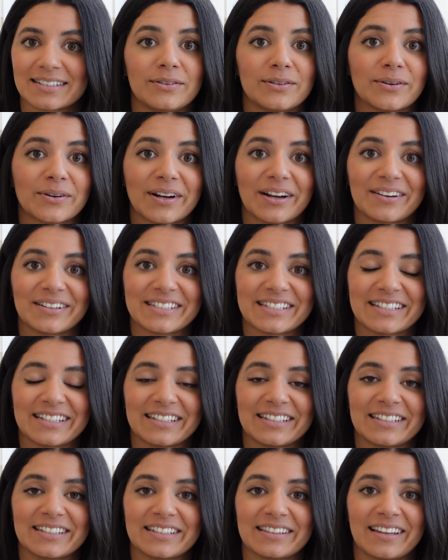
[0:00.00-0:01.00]
No
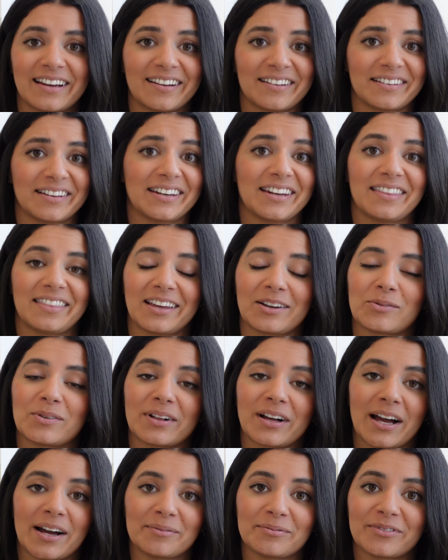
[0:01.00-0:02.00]
guarantee that anything will
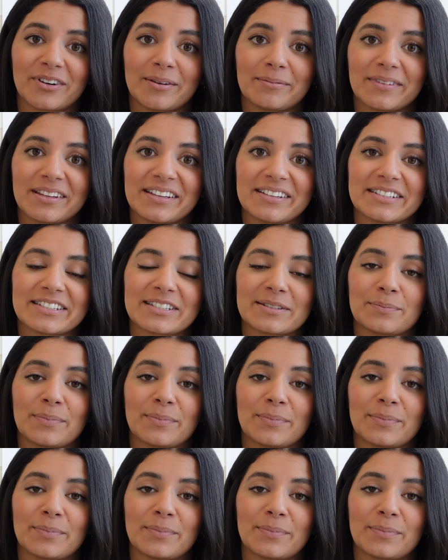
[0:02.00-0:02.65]
come from this,